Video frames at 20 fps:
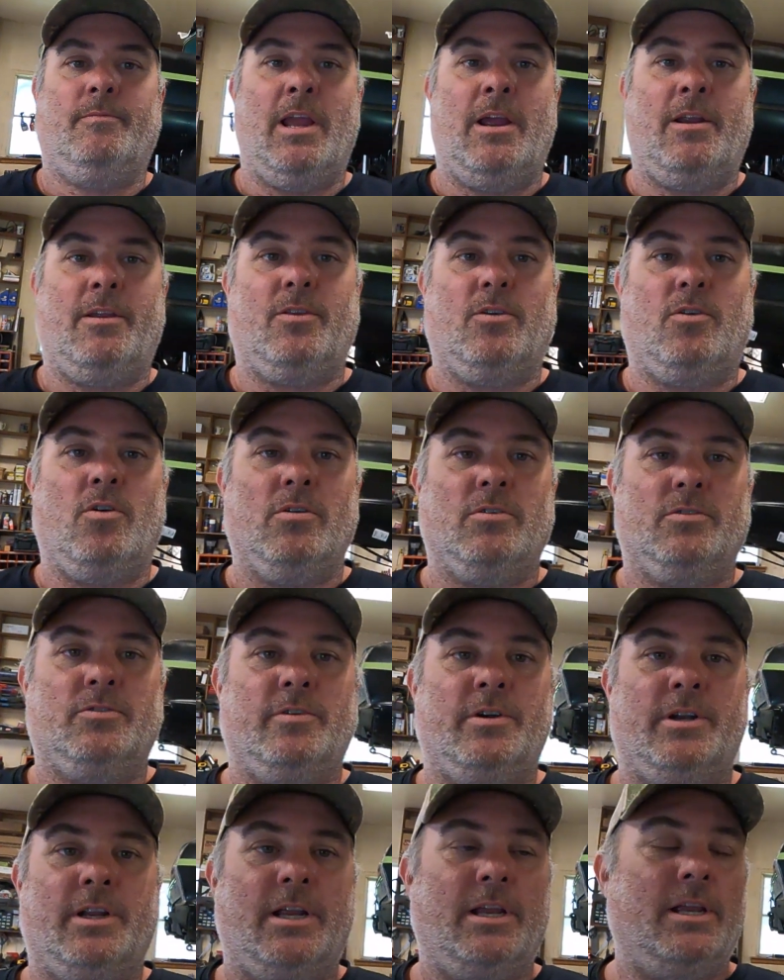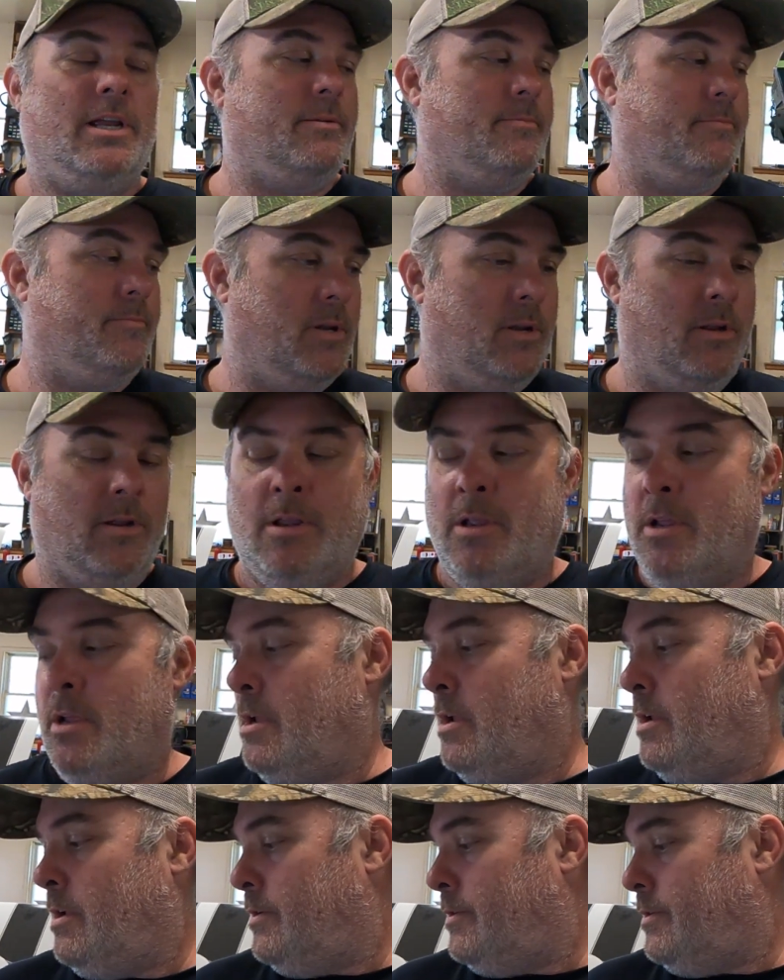Now that the car's running again.
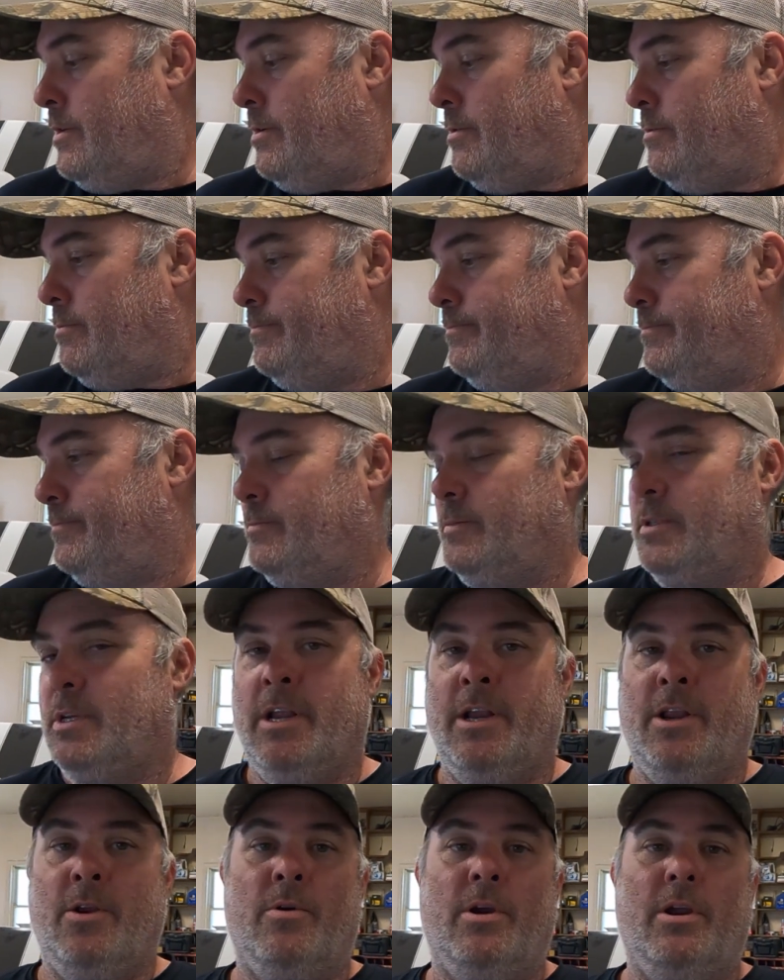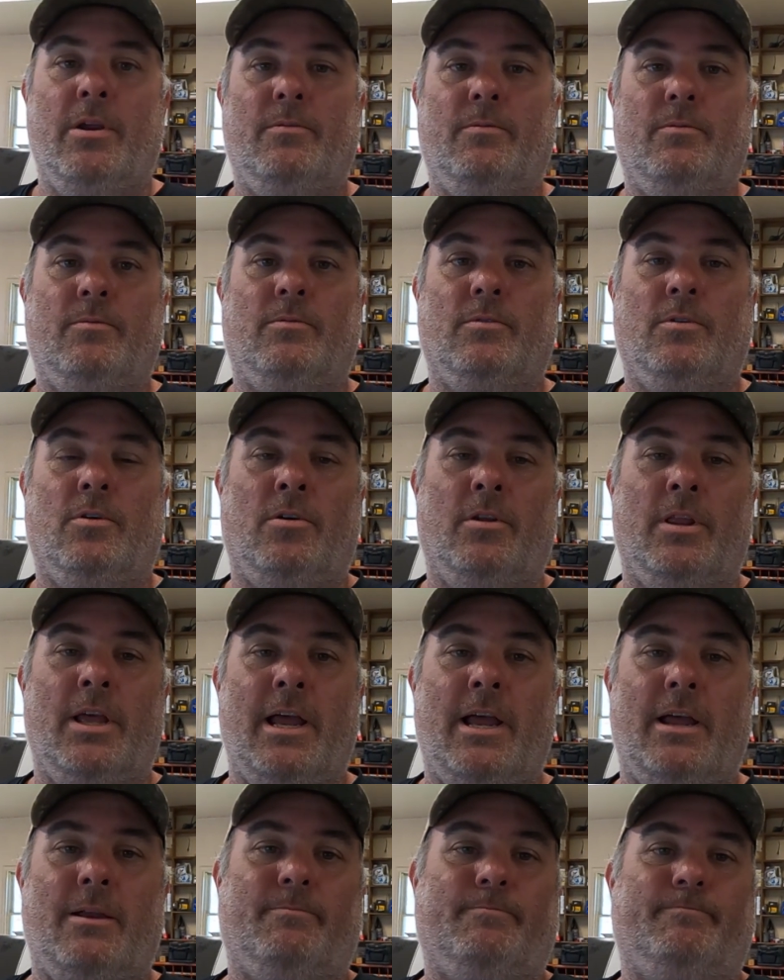So anyway, all
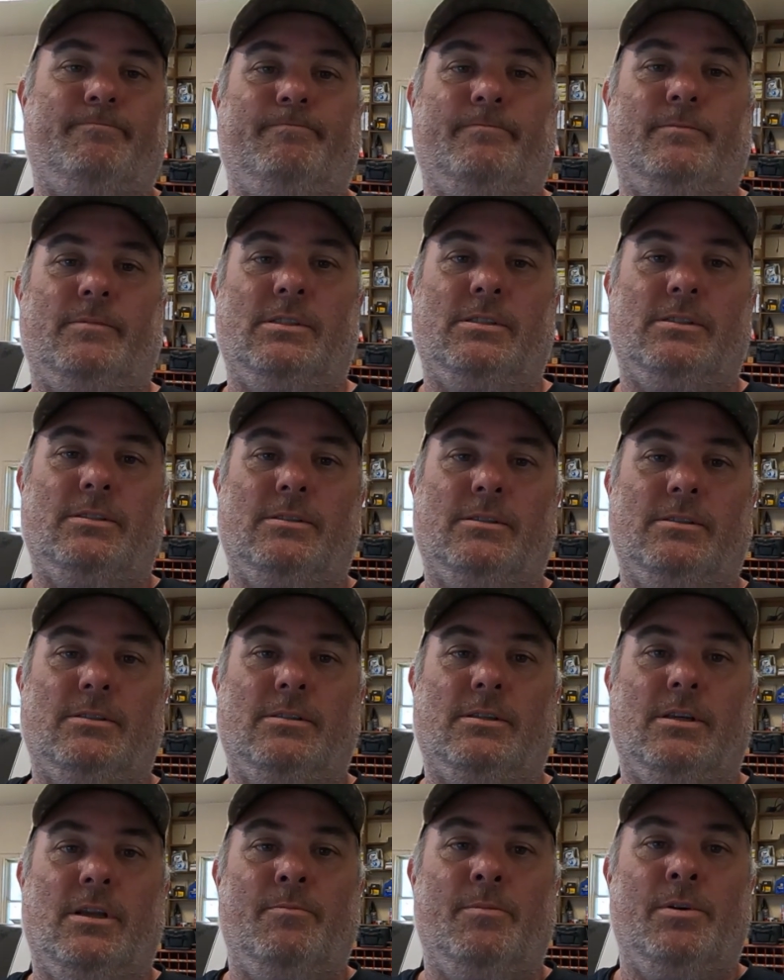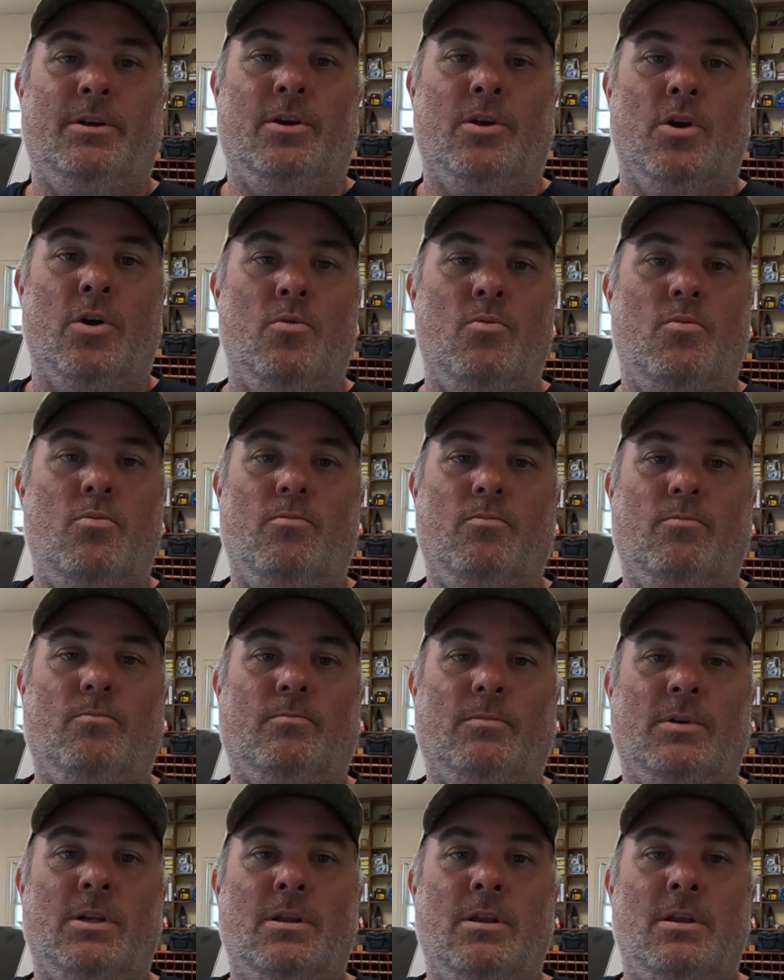that, I'm gonna go
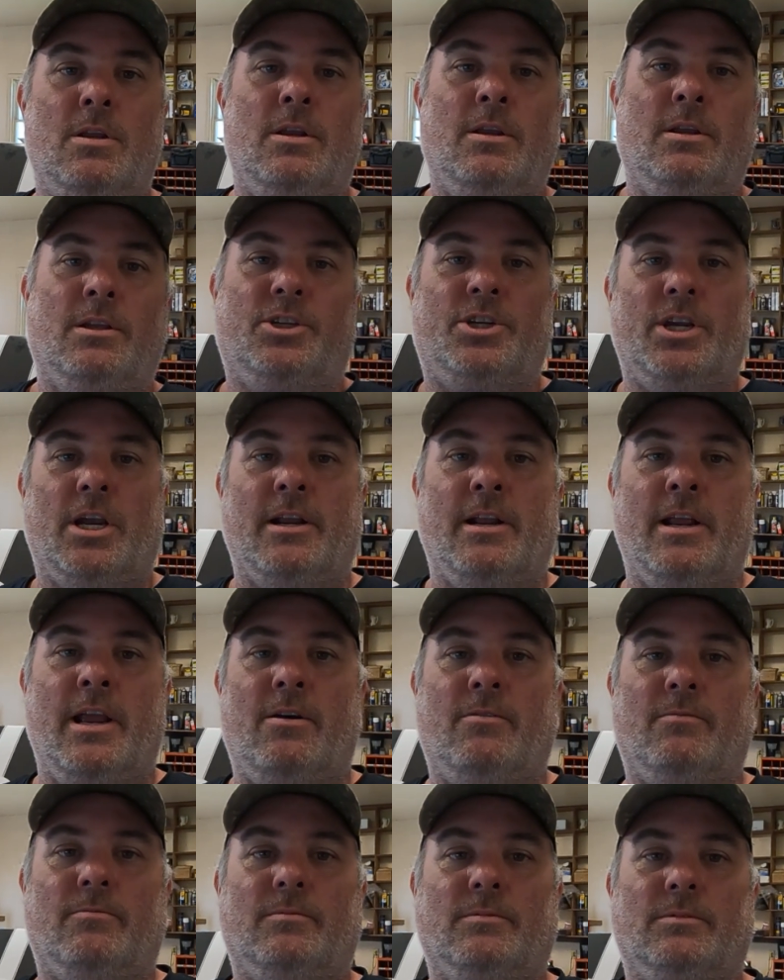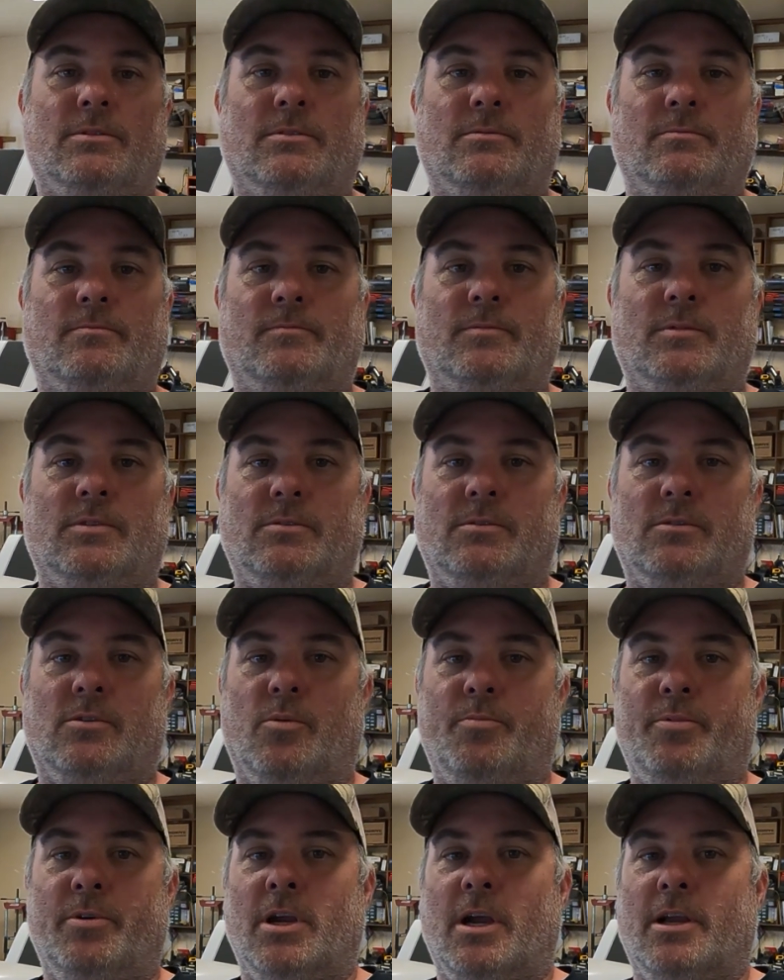checking out.
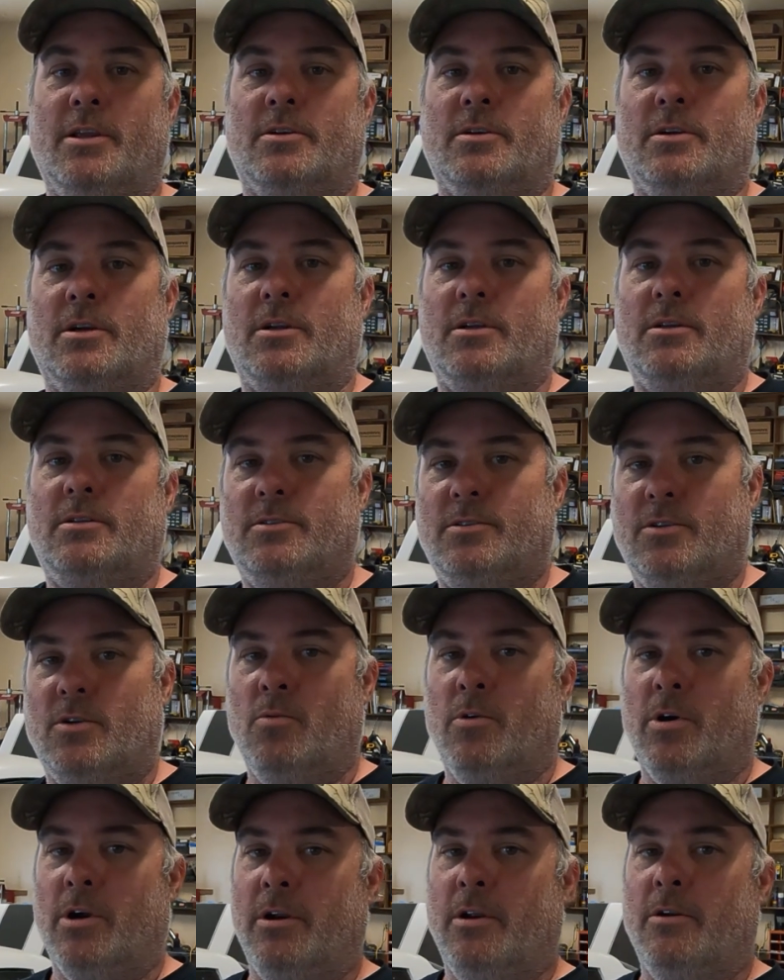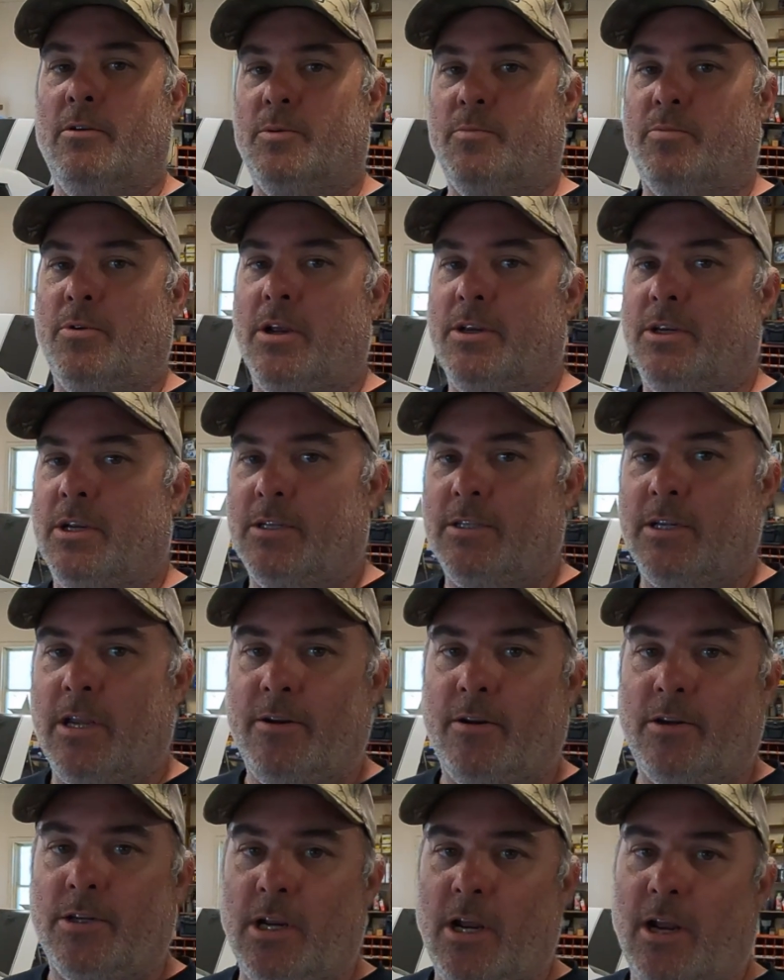I hope you guys are still working on those projects
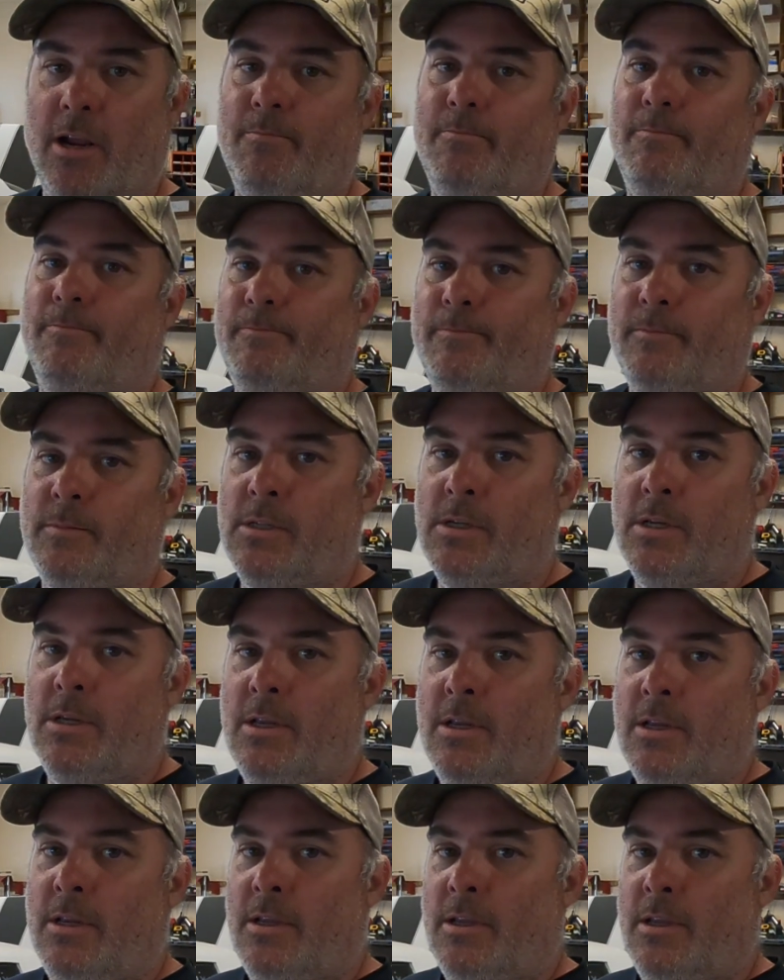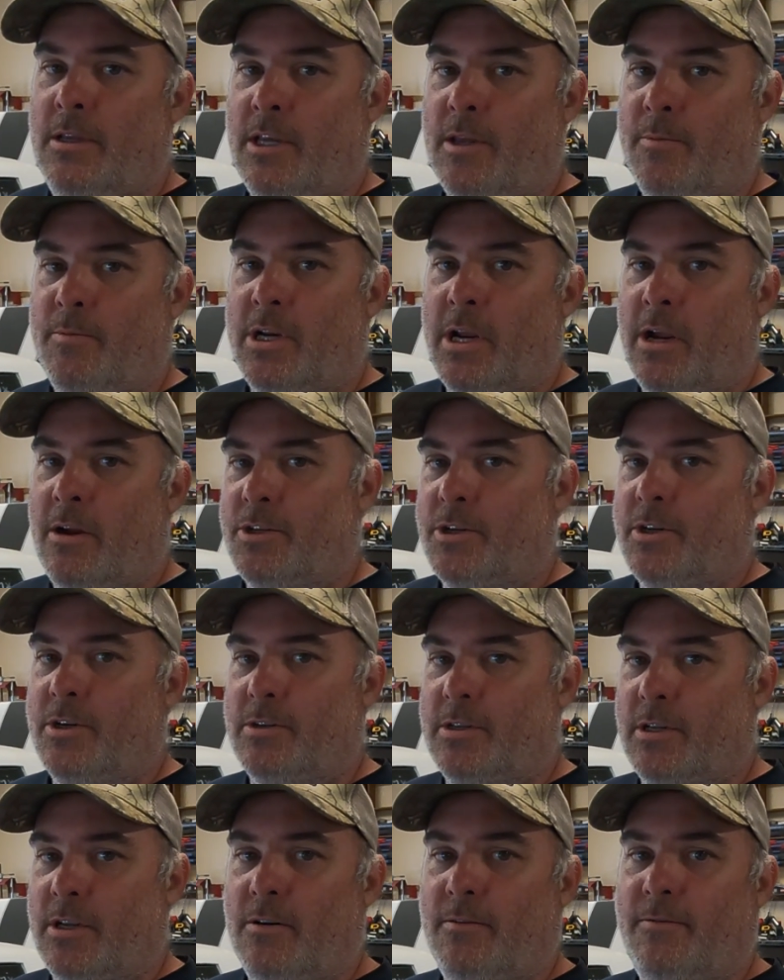out in the shop. Keep challenging
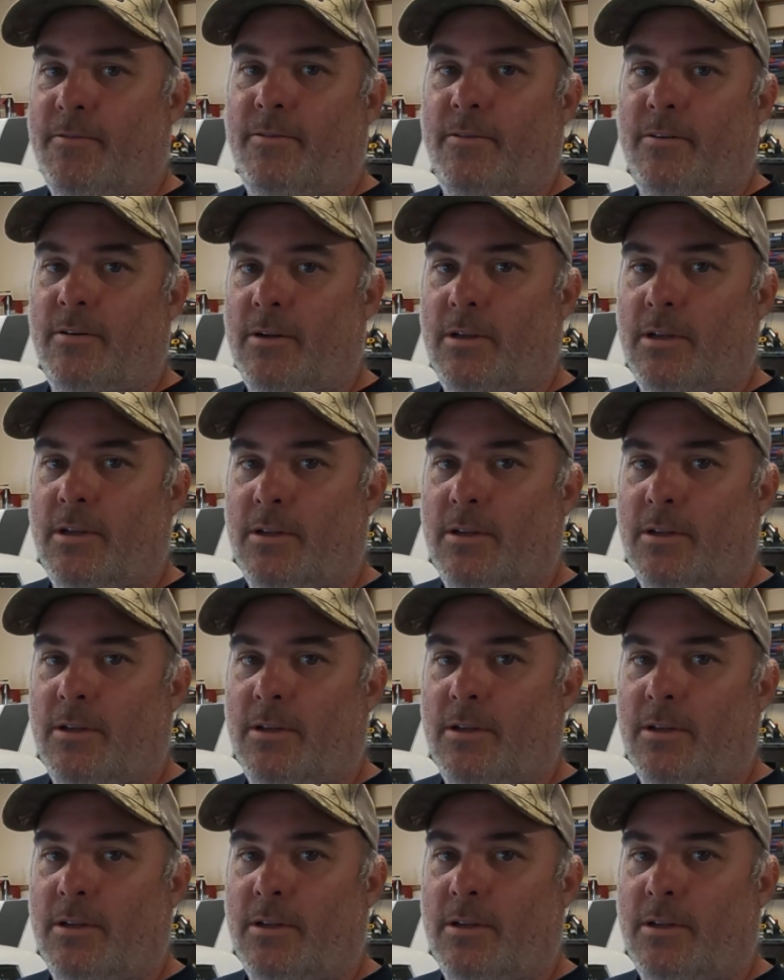yourself.